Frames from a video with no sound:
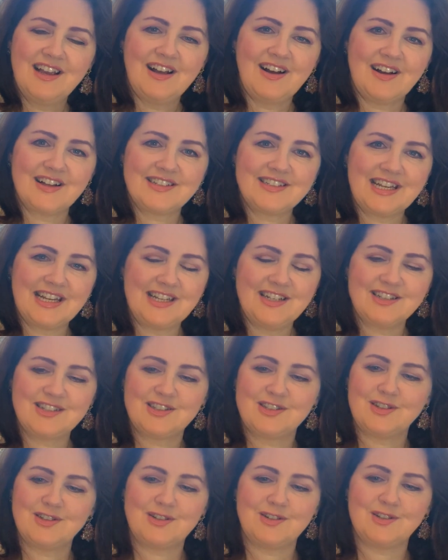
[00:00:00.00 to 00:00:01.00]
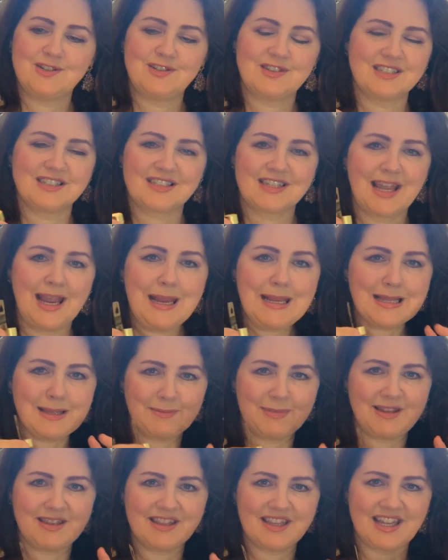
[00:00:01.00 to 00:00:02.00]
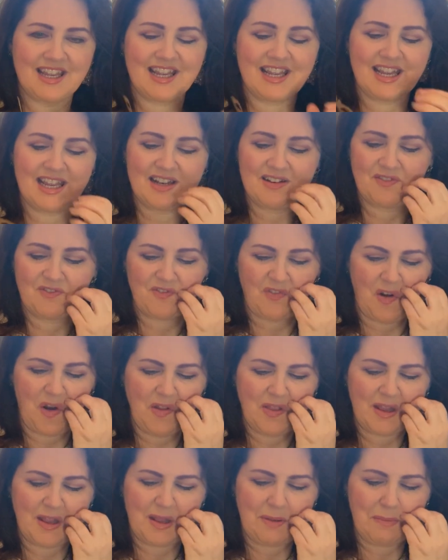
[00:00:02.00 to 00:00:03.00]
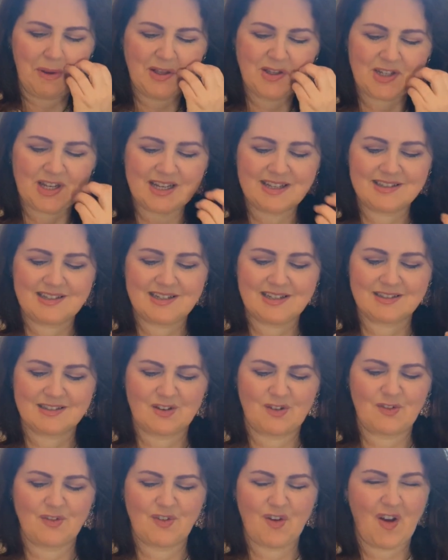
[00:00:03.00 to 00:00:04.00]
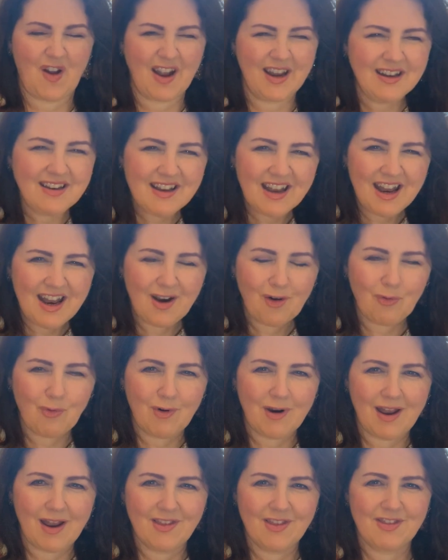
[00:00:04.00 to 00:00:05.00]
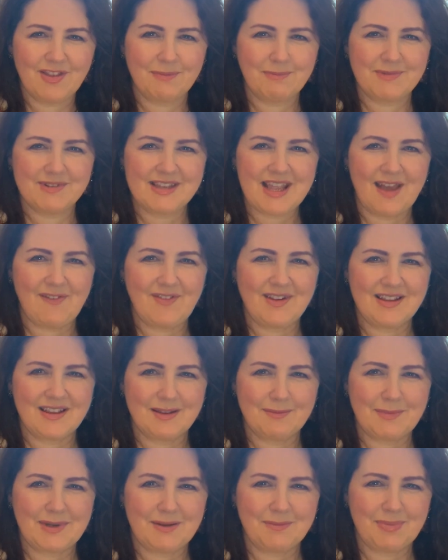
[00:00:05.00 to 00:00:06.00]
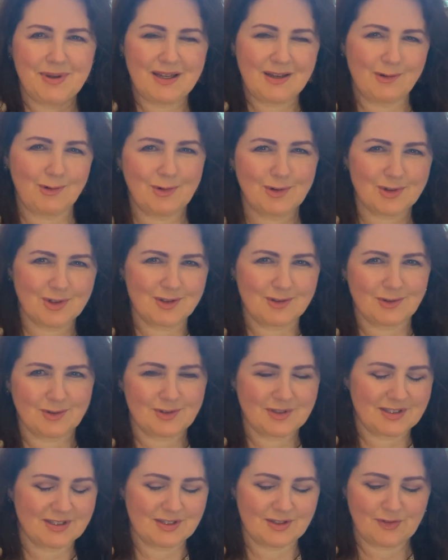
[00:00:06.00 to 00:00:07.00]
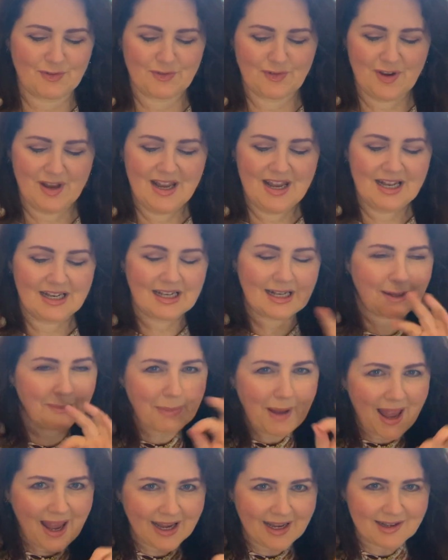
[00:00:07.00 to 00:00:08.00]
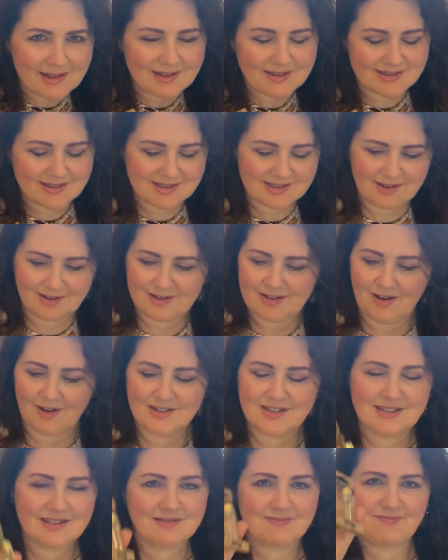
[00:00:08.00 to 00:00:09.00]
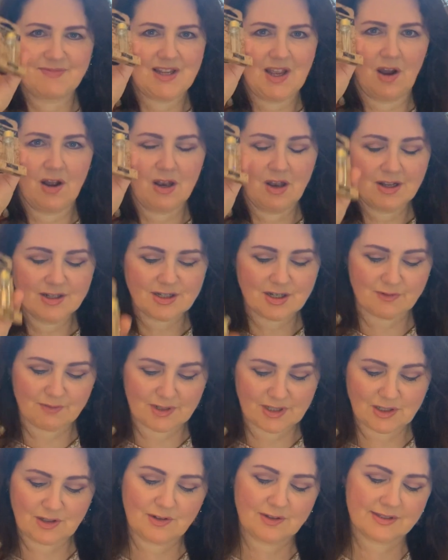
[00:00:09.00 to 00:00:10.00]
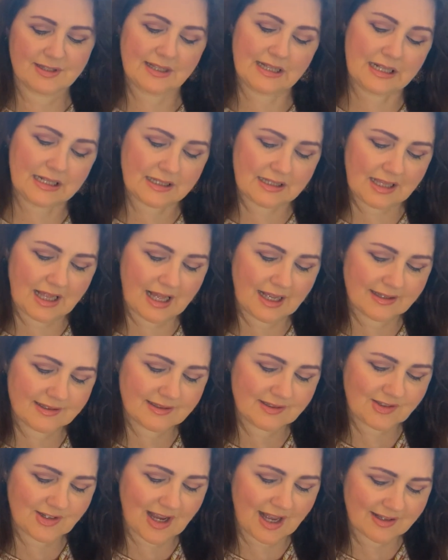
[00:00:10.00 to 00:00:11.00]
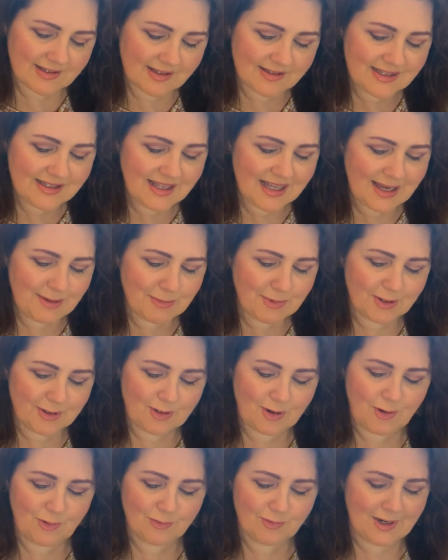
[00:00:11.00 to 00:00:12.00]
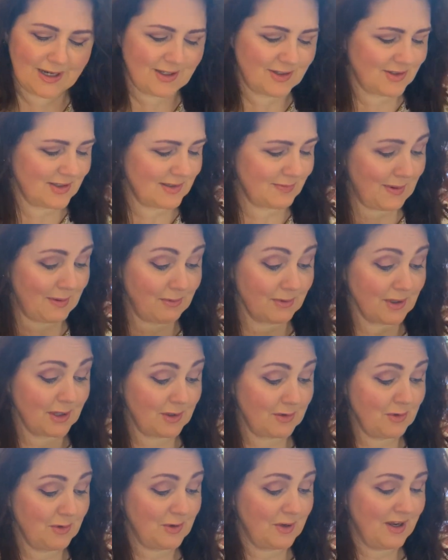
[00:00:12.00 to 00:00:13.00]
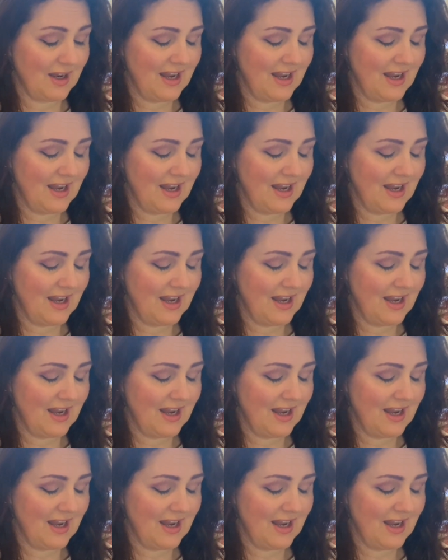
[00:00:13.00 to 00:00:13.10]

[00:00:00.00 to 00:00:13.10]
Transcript: I tend to just keep them in there and find that they're much easier to find rather than just having them in pincushions or just sort of little packets. I like to reuse the little glass jars. I think the Hemline Gold range has been really good.